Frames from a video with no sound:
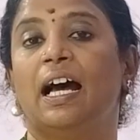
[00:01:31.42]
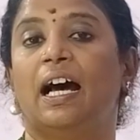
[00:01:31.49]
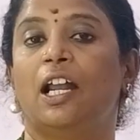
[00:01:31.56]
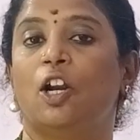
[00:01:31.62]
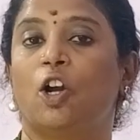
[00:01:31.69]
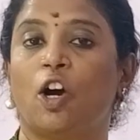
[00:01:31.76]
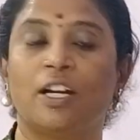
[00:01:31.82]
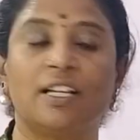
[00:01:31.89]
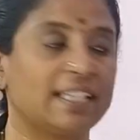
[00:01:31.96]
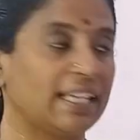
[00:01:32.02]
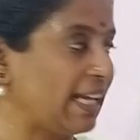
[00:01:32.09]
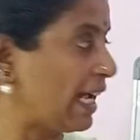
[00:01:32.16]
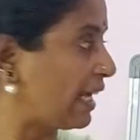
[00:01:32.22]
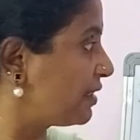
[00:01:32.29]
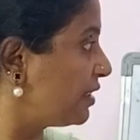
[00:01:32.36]
a law is
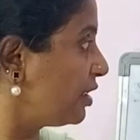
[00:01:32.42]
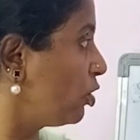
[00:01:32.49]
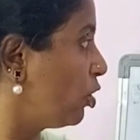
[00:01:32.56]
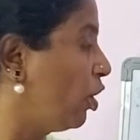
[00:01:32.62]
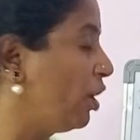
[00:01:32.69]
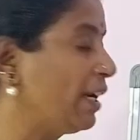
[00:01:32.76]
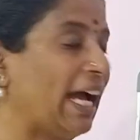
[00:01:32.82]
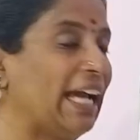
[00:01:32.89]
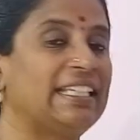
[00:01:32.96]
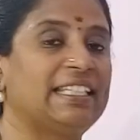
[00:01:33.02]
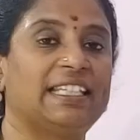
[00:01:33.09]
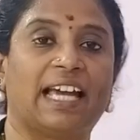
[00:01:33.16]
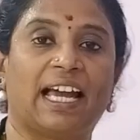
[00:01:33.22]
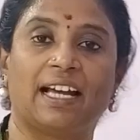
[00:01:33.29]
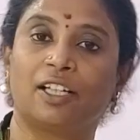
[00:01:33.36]
enacted called IT
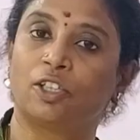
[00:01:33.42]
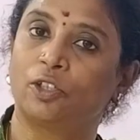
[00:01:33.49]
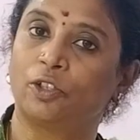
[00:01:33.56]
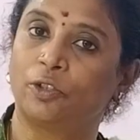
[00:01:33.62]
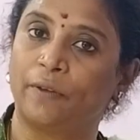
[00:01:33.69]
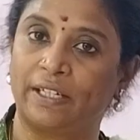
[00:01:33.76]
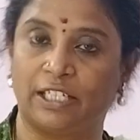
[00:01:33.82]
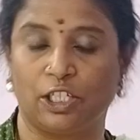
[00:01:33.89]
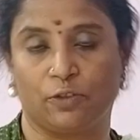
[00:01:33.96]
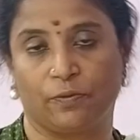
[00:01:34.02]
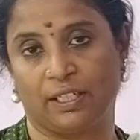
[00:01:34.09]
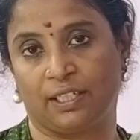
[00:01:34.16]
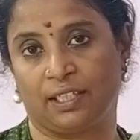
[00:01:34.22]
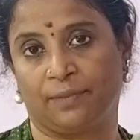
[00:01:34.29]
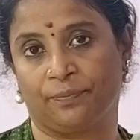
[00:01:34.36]
Act
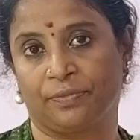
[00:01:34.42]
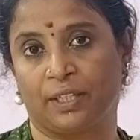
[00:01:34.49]
2000.